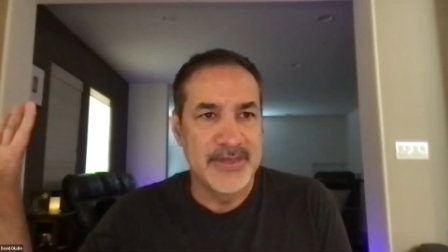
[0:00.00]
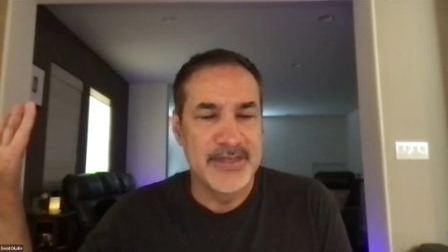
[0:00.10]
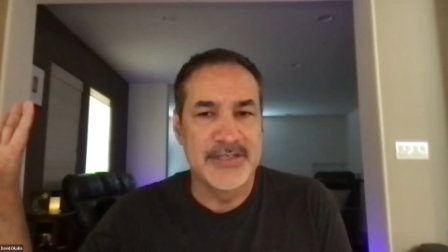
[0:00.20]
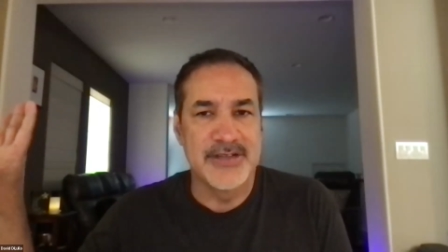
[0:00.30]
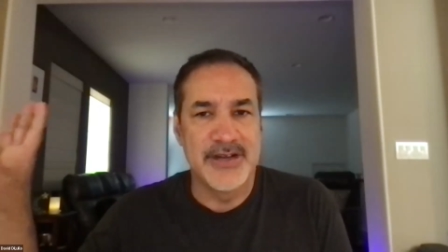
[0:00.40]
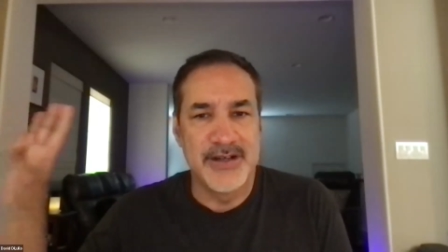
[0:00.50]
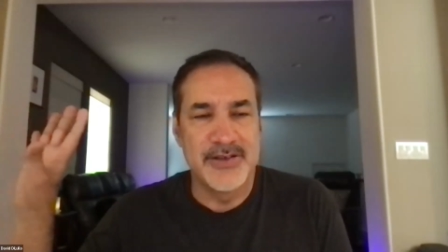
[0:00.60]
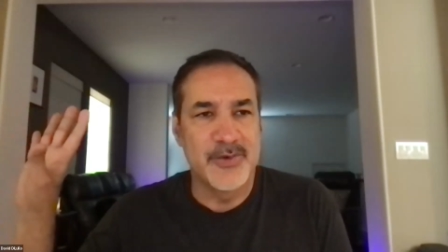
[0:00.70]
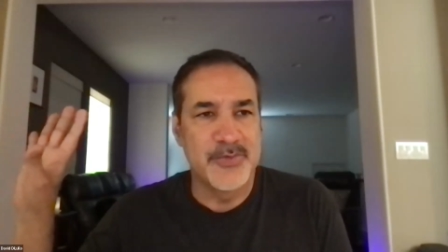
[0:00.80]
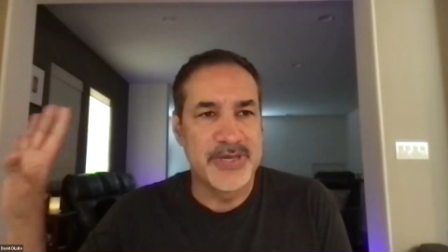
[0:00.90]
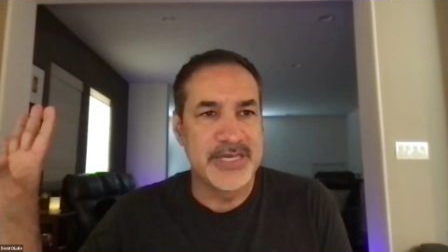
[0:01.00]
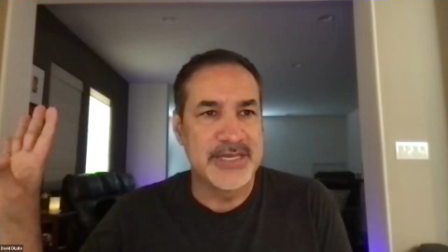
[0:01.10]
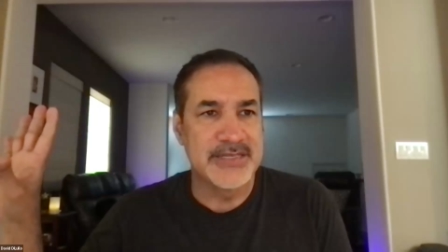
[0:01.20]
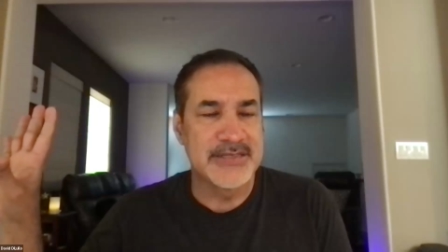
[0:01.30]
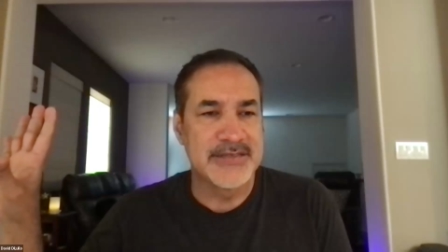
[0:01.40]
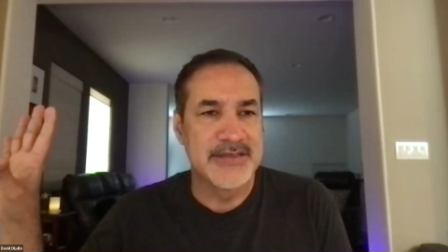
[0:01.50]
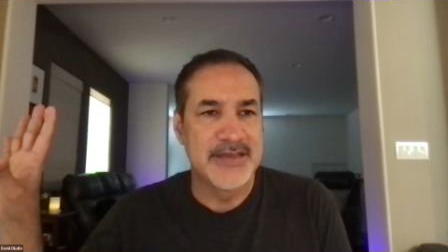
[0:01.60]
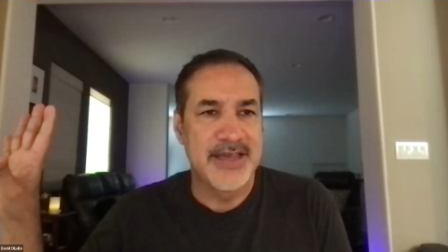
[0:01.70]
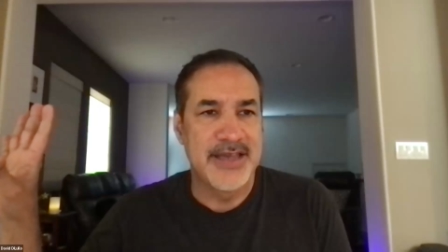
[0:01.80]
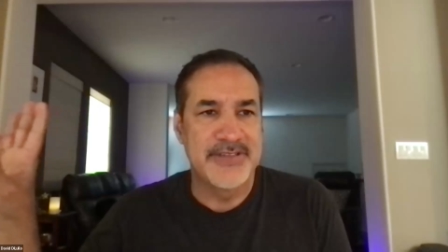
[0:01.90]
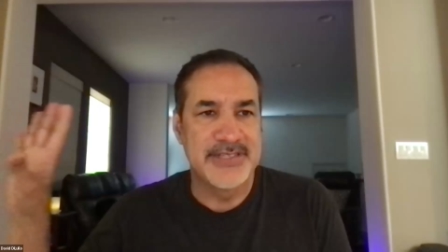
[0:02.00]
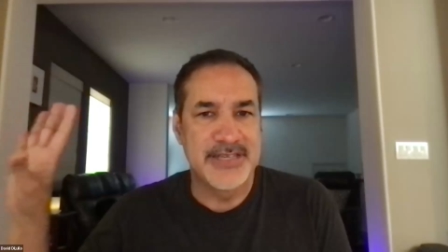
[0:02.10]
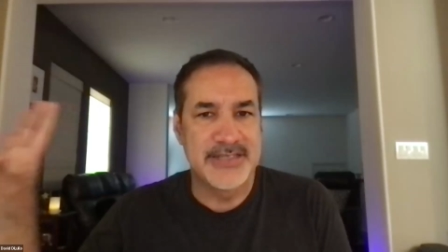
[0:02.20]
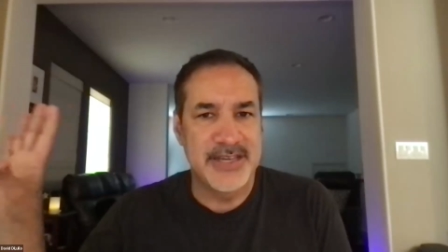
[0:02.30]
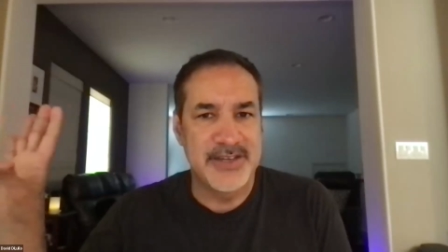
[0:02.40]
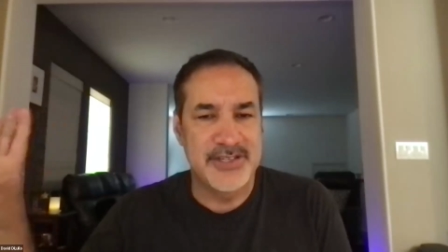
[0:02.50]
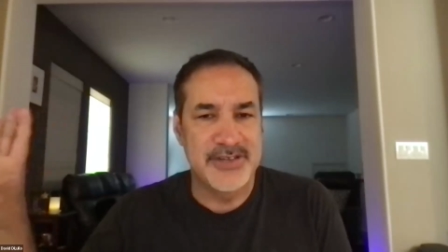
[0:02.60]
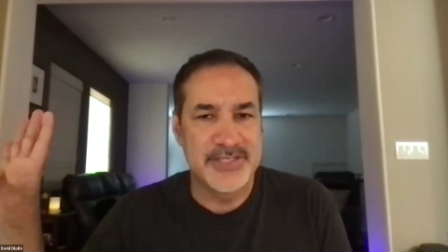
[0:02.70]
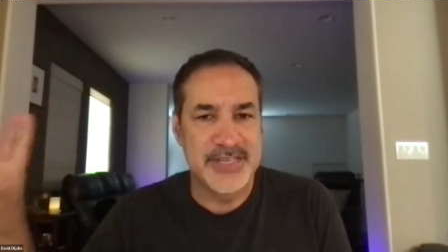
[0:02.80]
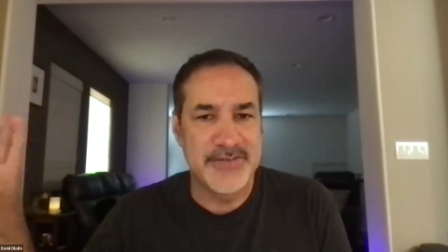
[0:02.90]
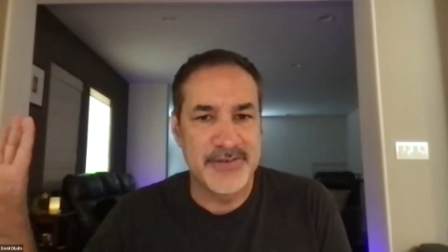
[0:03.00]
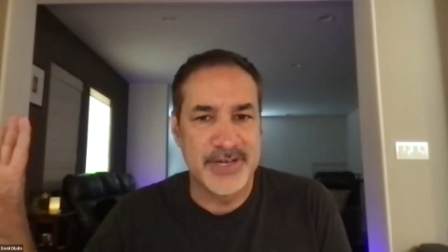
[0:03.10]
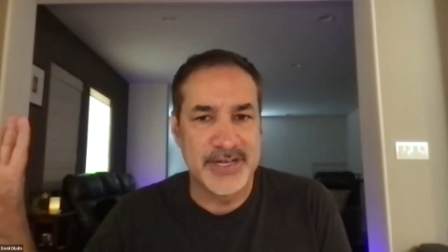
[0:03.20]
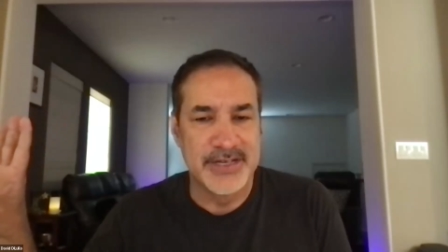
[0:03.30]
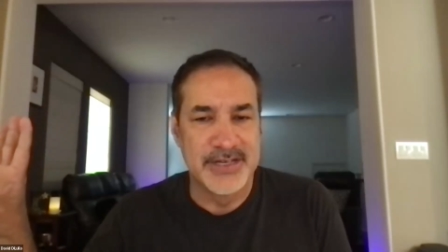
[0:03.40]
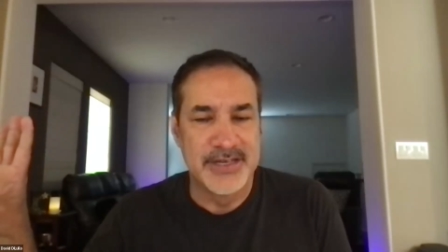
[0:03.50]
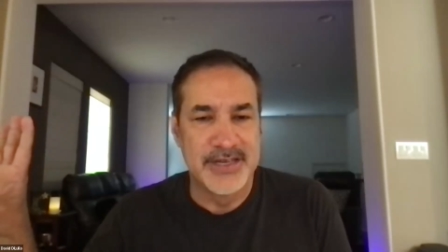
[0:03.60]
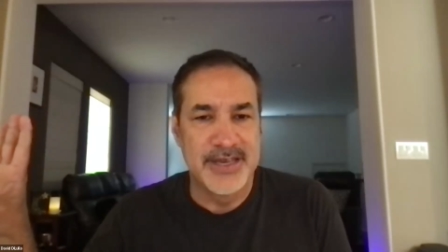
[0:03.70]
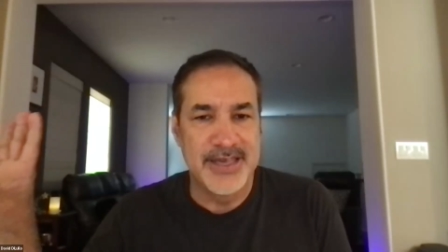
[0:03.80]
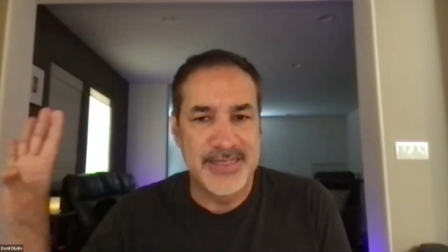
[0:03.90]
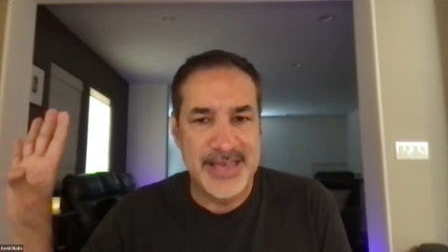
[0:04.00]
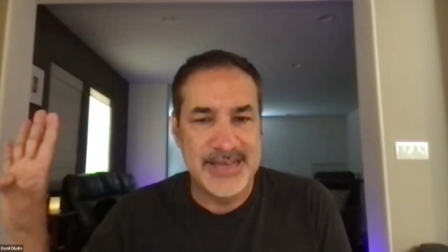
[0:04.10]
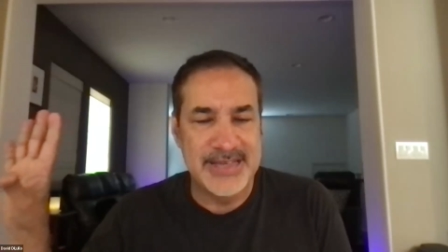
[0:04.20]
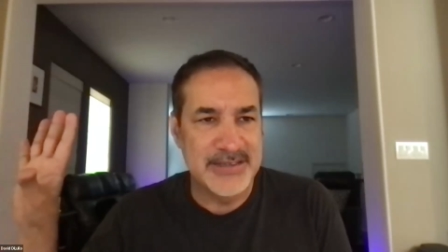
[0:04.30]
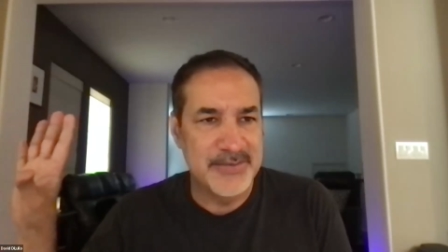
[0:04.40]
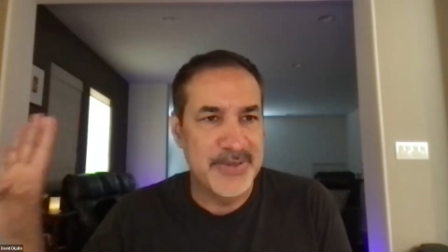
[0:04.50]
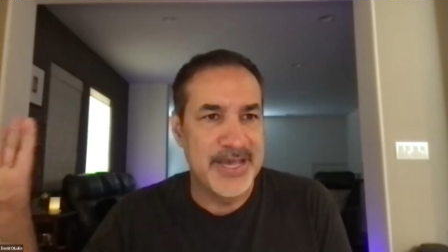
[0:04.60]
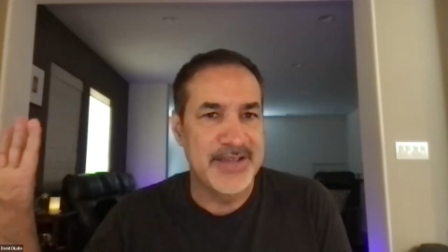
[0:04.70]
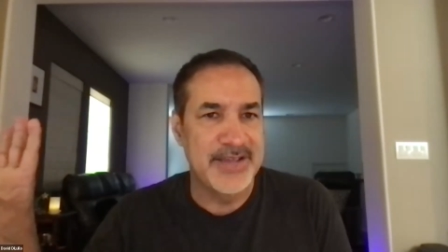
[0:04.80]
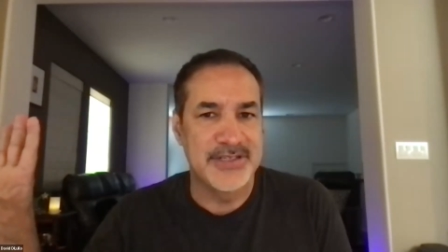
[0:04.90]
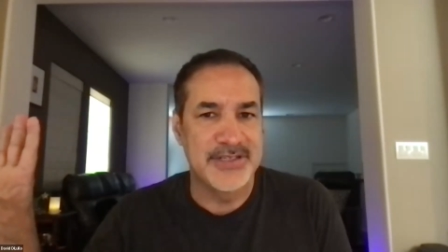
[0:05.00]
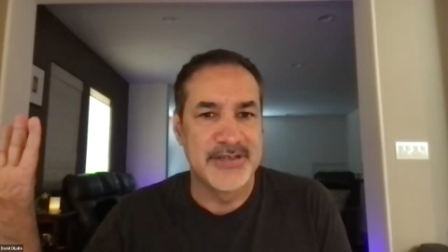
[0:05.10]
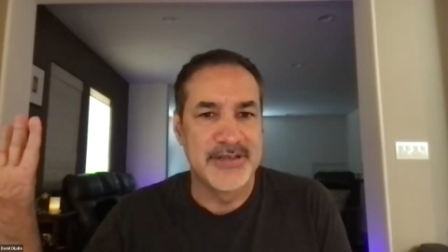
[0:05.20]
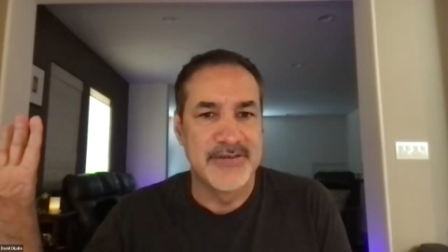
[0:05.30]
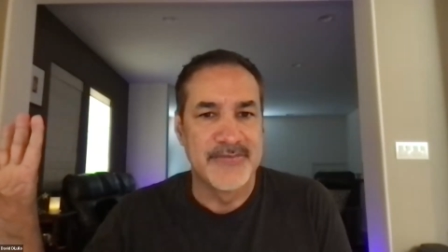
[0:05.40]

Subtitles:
until all other beings have a cessation of suffering. And that is compassion.